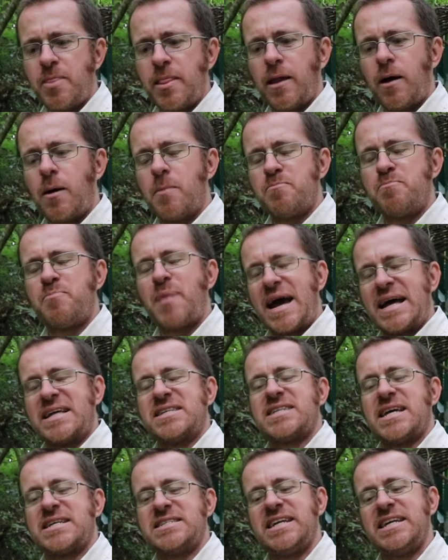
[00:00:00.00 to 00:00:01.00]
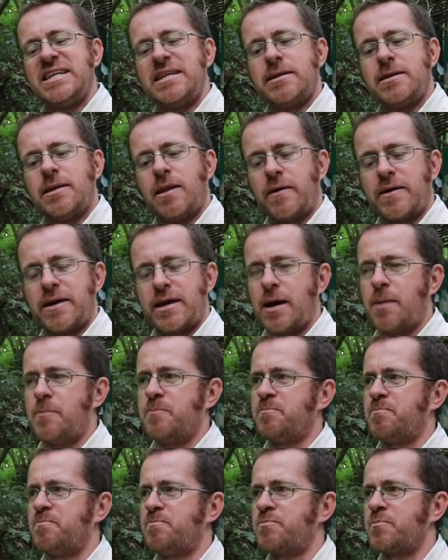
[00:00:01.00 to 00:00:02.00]
like bats as in like,
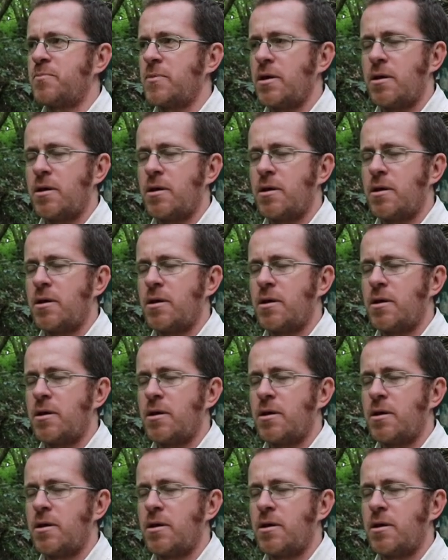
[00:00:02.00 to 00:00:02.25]
you